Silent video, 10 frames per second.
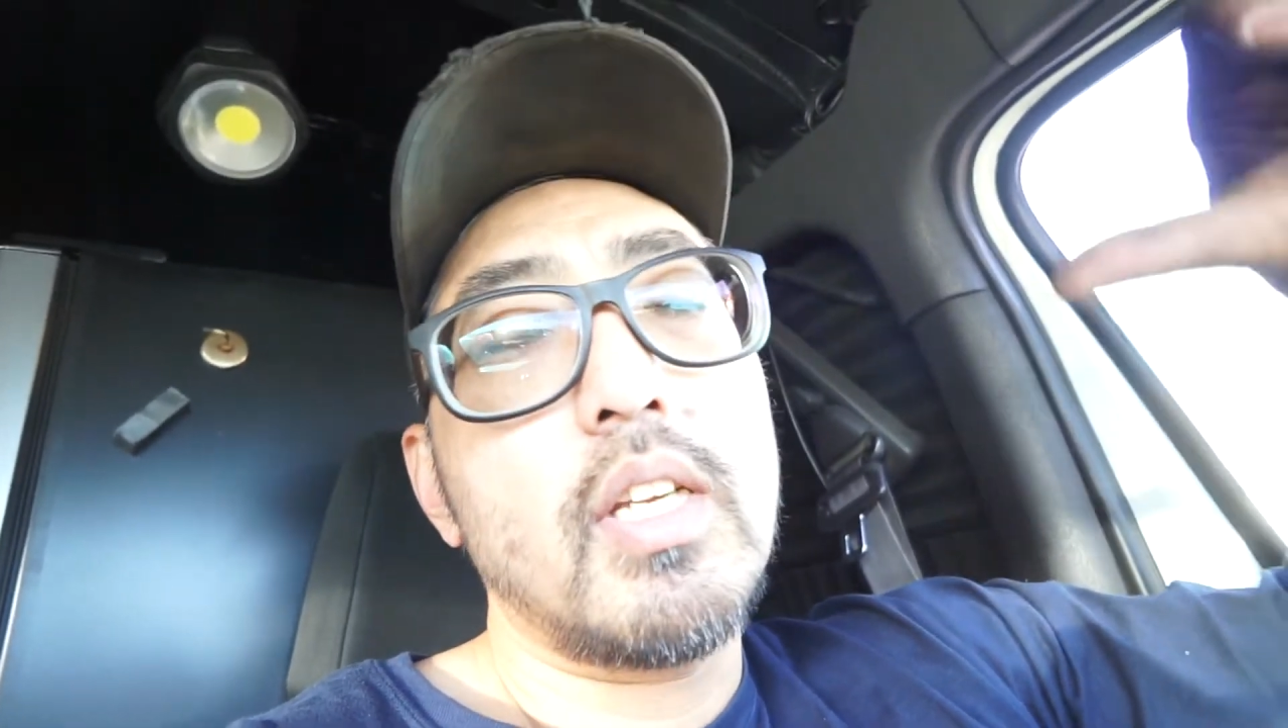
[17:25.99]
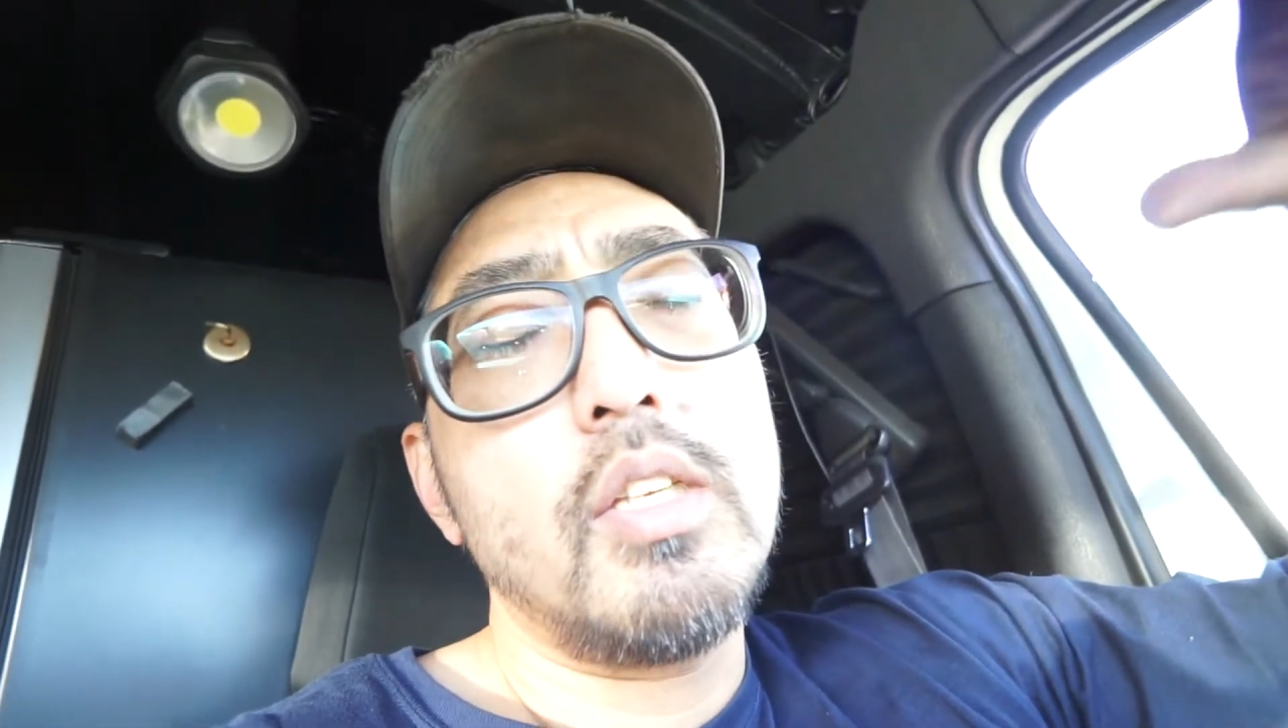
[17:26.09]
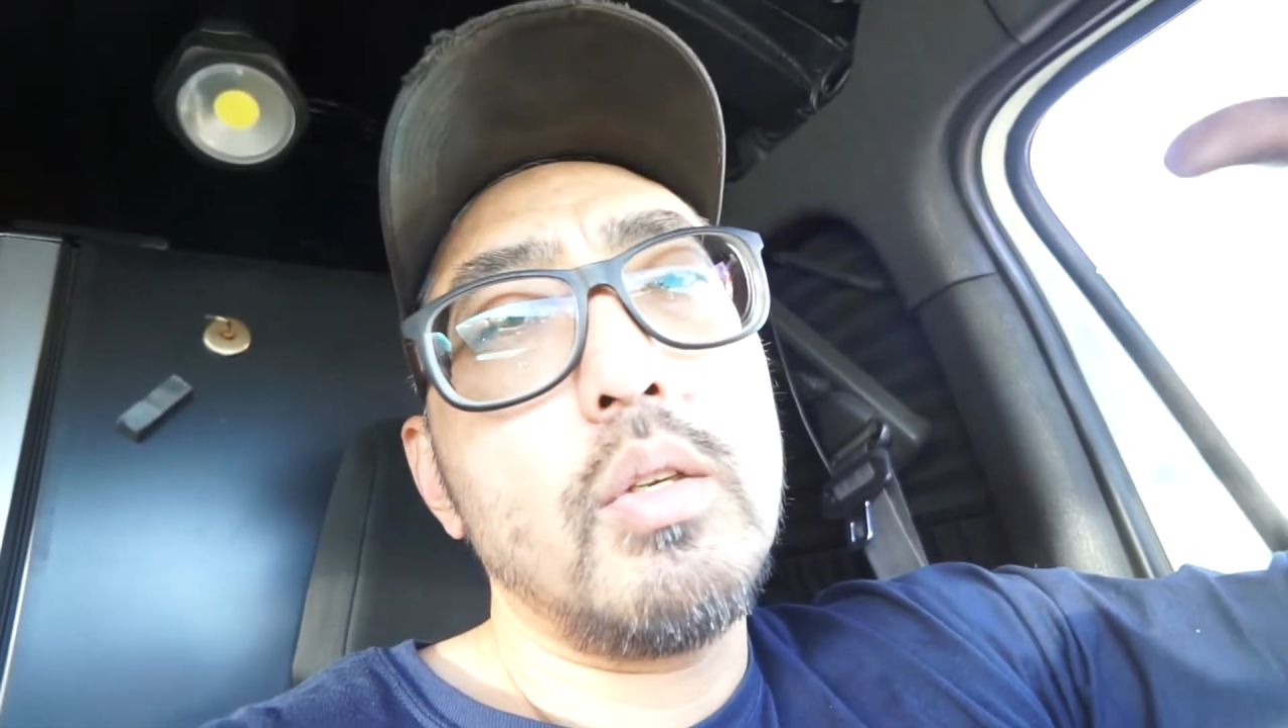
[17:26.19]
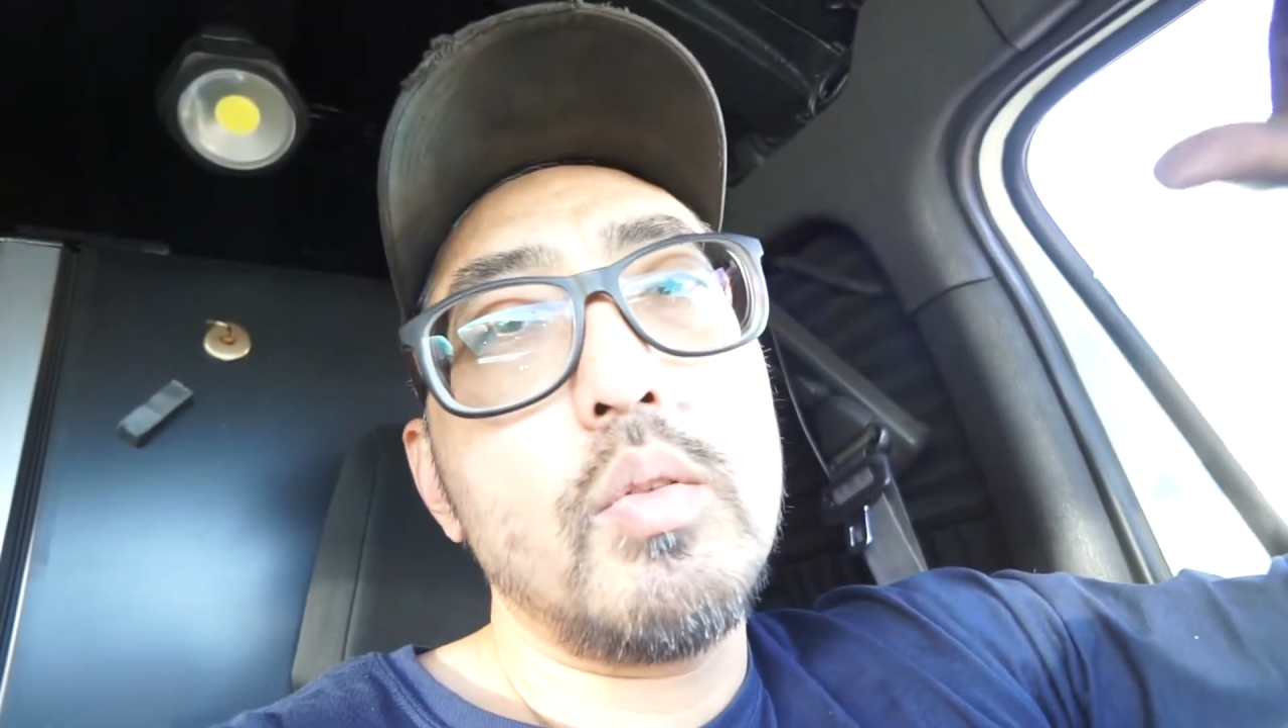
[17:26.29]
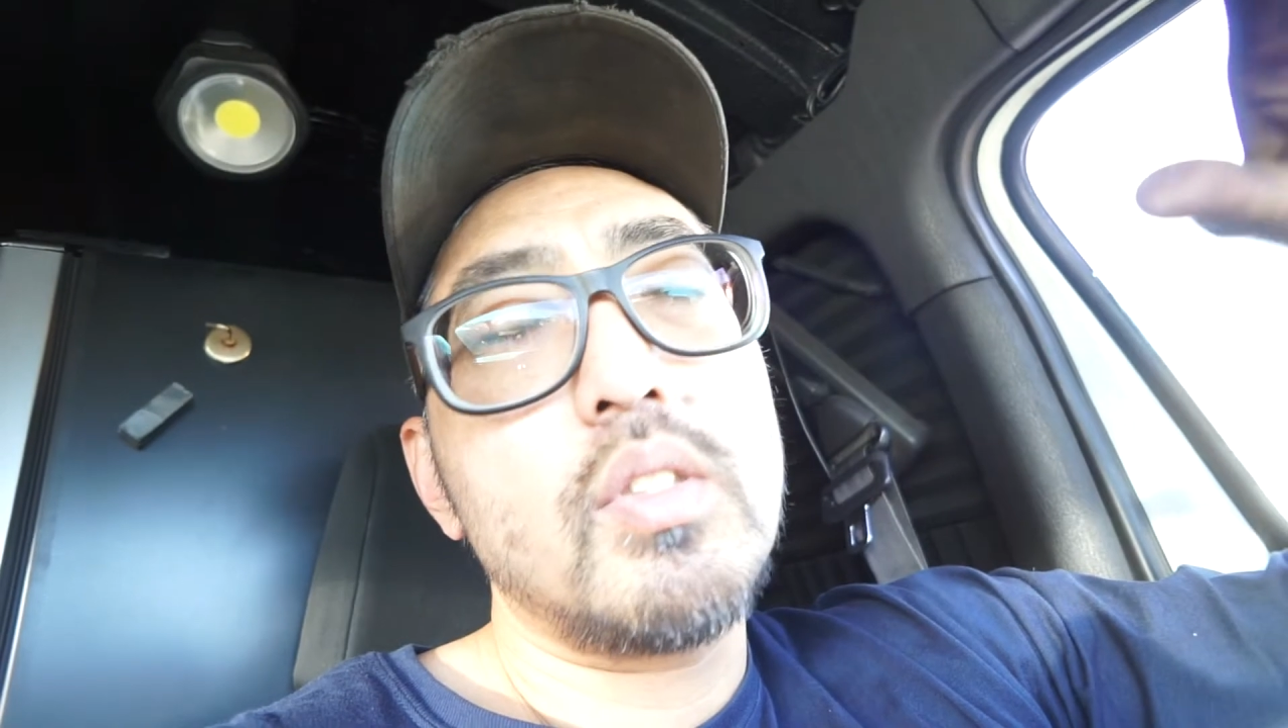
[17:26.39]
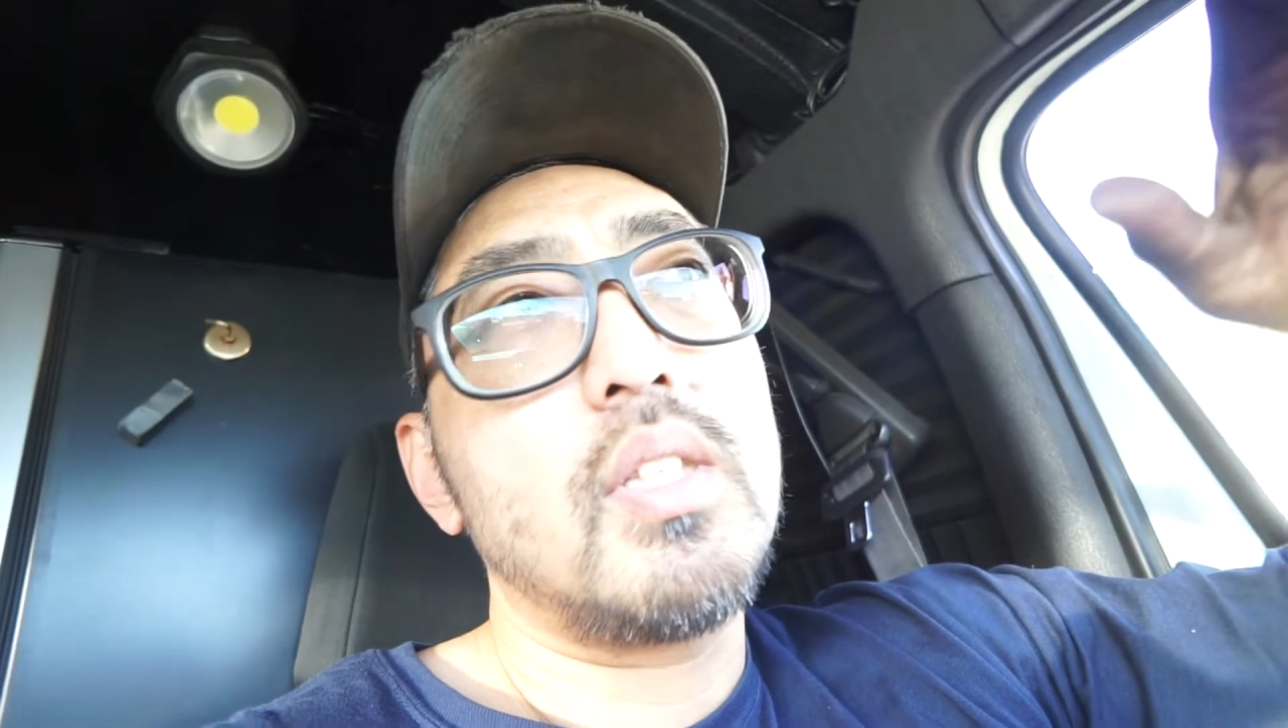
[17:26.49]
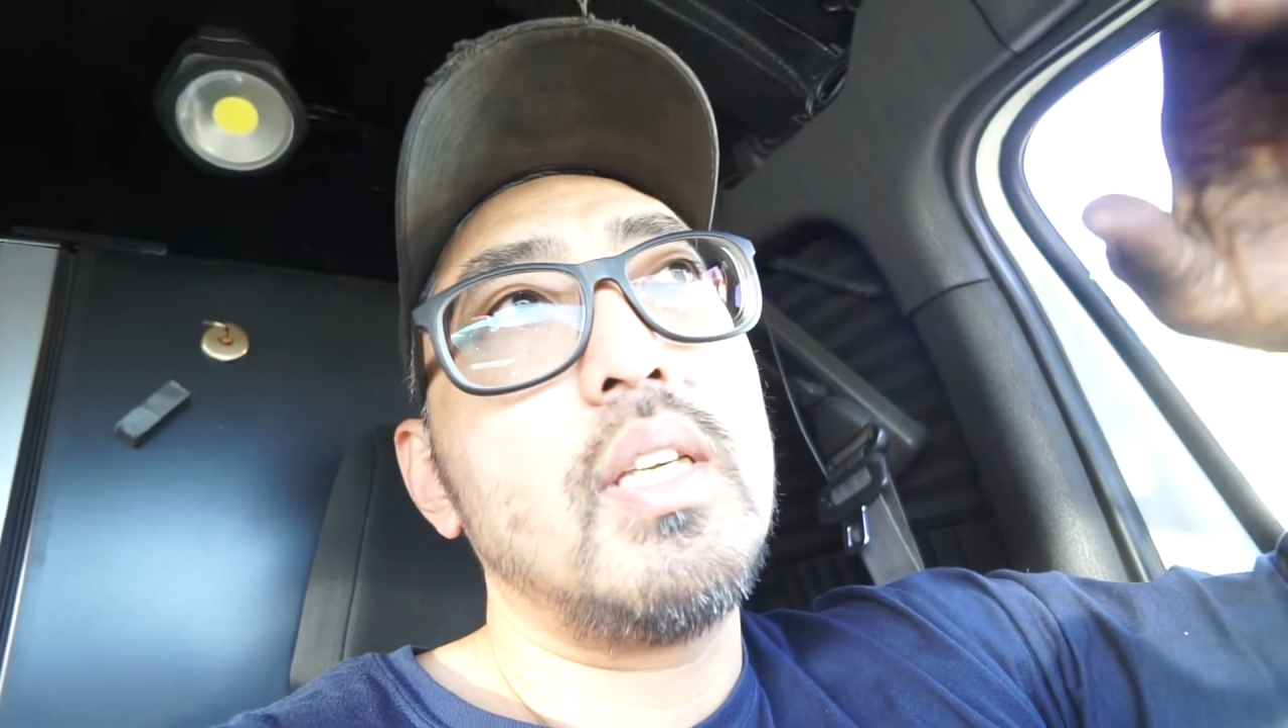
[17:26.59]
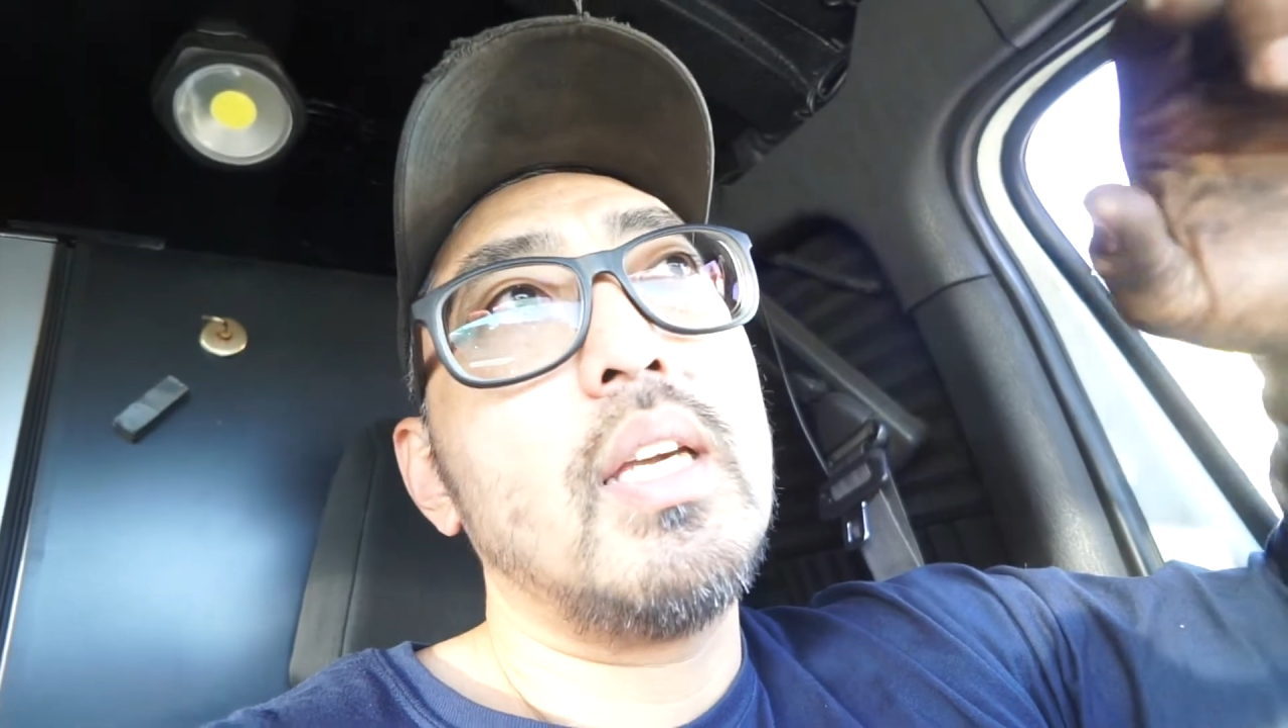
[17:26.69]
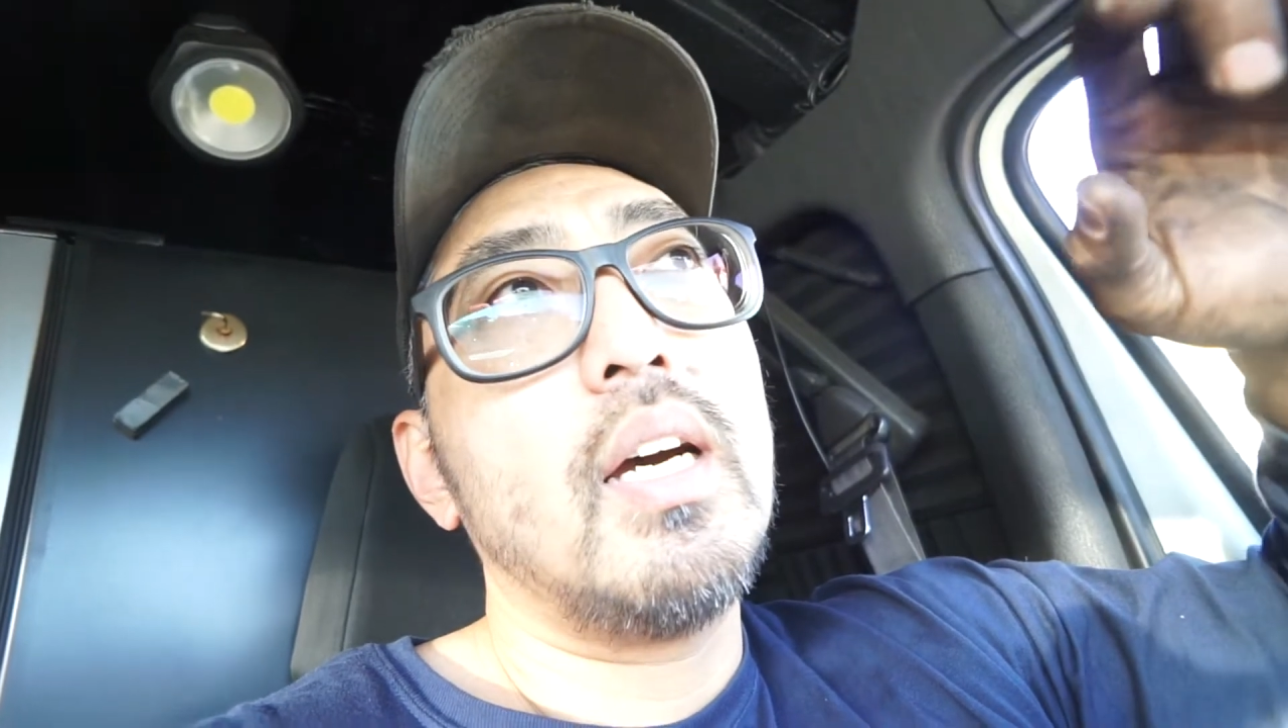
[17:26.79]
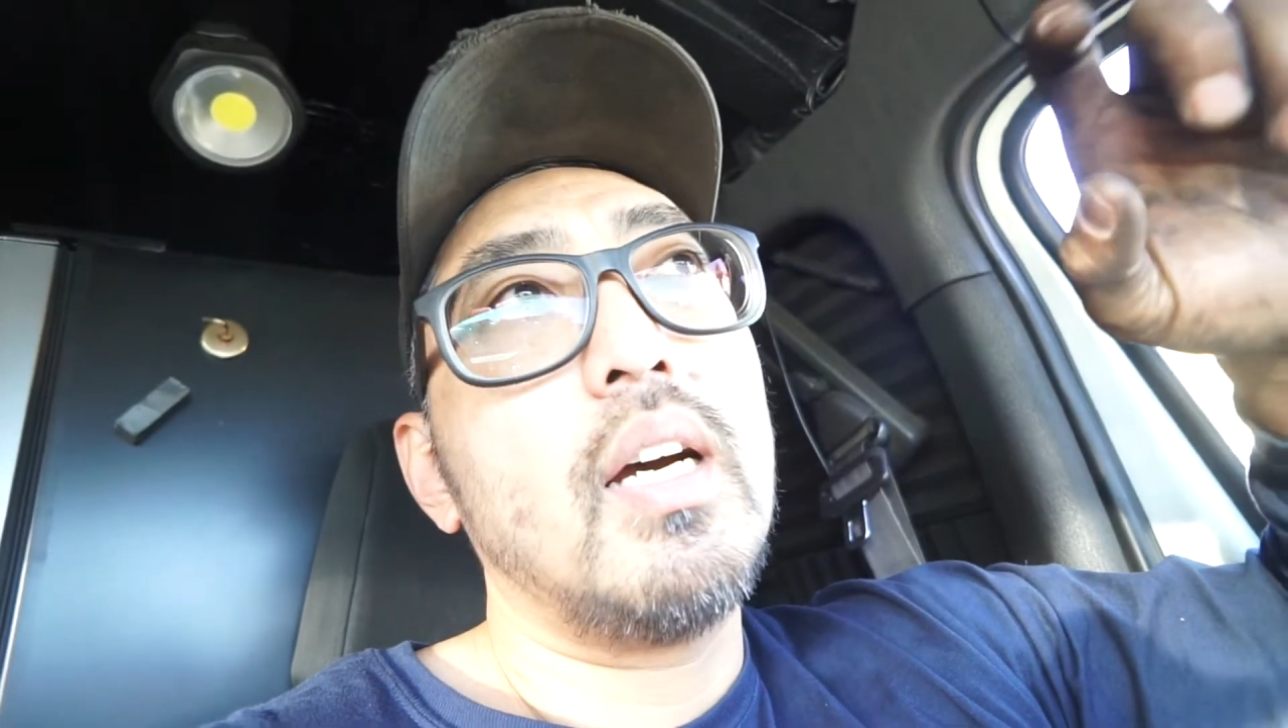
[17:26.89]
used
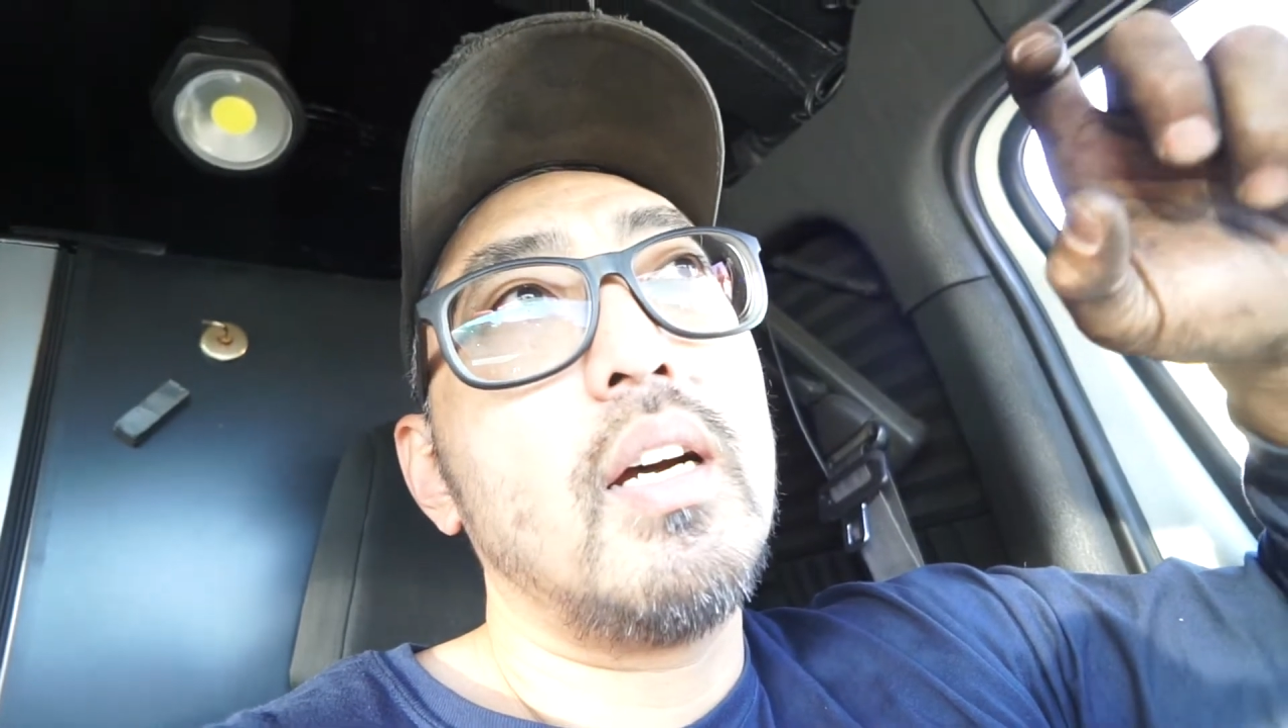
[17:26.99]
the